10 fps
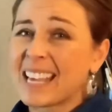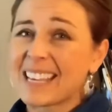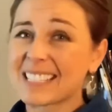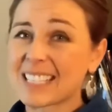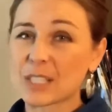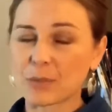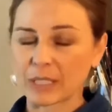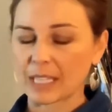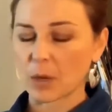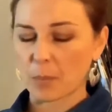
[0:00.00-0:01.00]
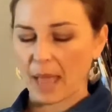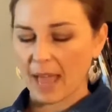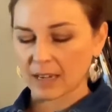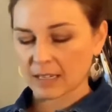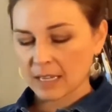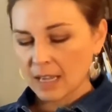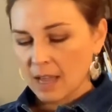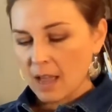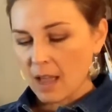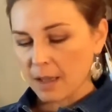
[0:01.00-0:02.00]
It doesn't really go bad.
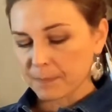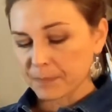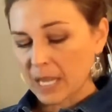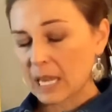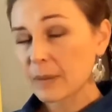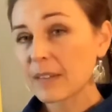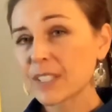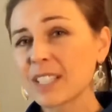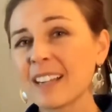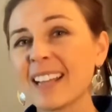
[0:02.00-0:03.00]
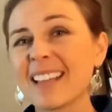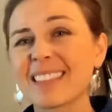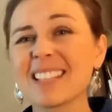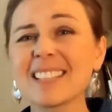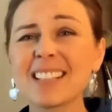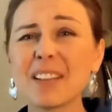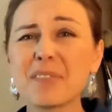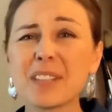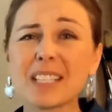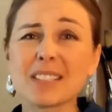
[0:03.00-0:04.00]
However, this
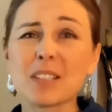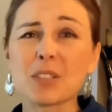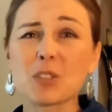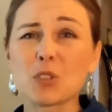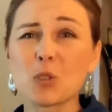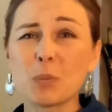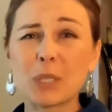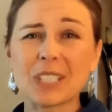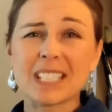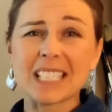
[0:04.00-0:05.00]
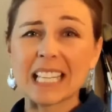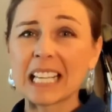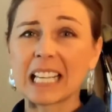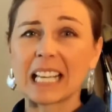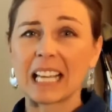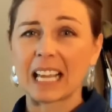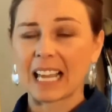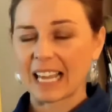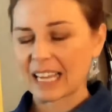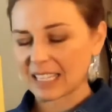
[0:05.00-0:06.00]
stuff is super stinky
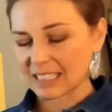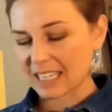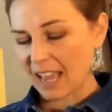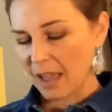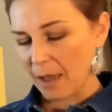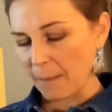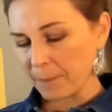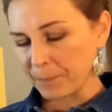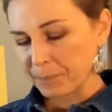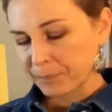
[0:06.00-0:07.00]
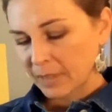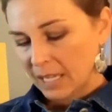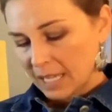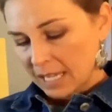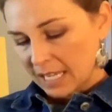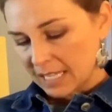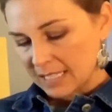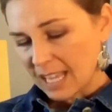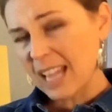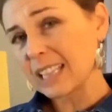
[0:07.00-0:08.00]
and
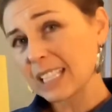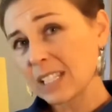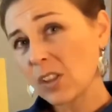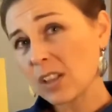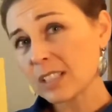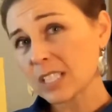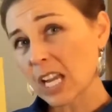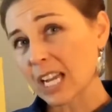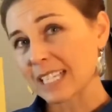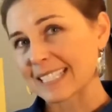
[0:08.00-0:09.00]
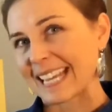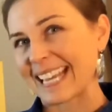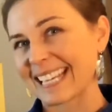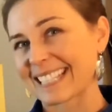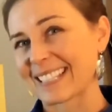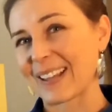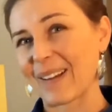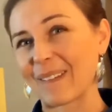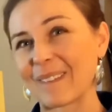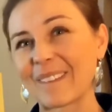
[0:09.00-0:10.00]
it's a little toxic,
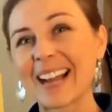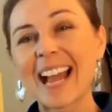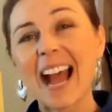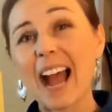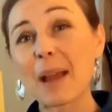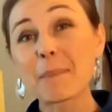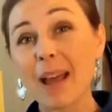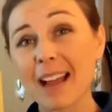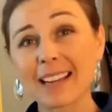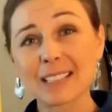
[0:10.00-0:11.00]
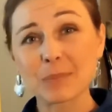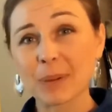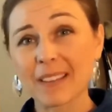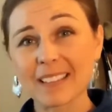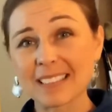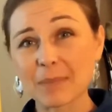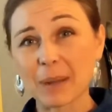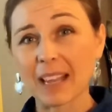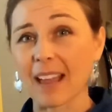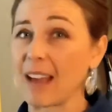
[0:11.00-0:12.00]
so I'm not gonna spray this in my
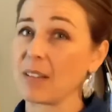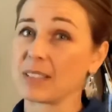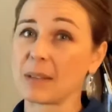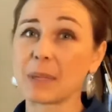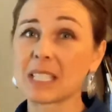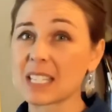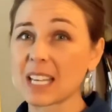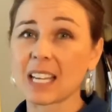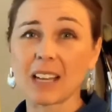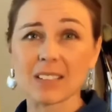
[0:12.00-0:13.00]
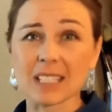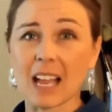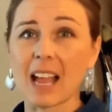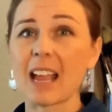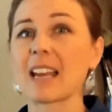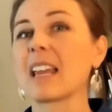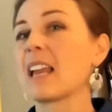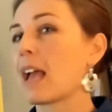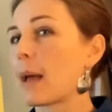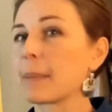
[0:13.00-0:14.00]
house. I'm gonna take it outside,
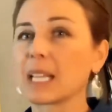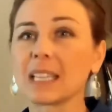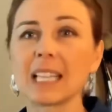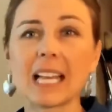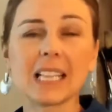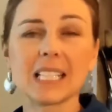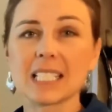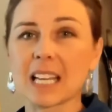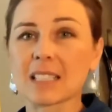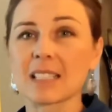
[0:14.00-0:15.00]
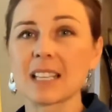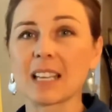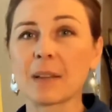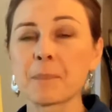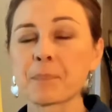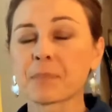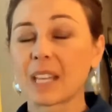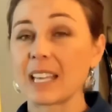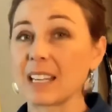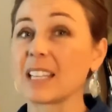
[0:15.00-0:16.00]
I'm gonna lightly dust it,
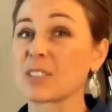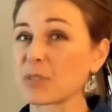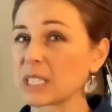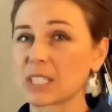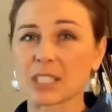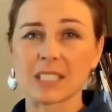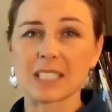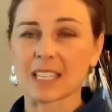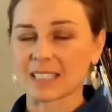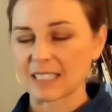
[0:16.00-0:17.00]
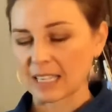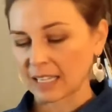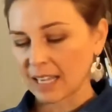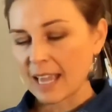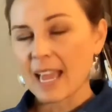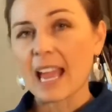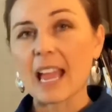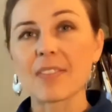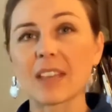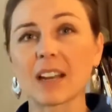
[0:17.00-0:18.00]
and it's really just a dusting,
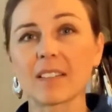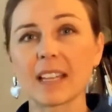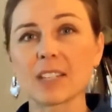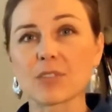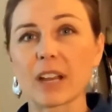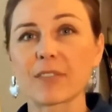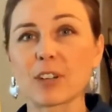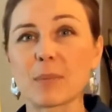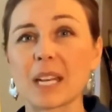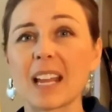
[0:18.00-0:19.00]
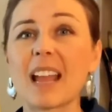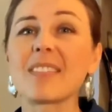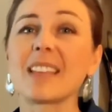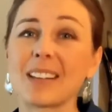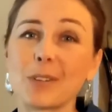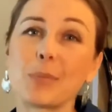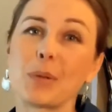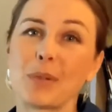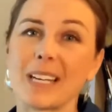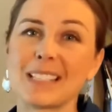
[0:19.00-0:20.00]
and then I'll let it dry for a minute and then it'll be
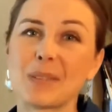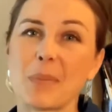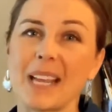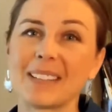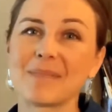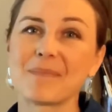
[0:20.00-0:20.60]
ready to paint.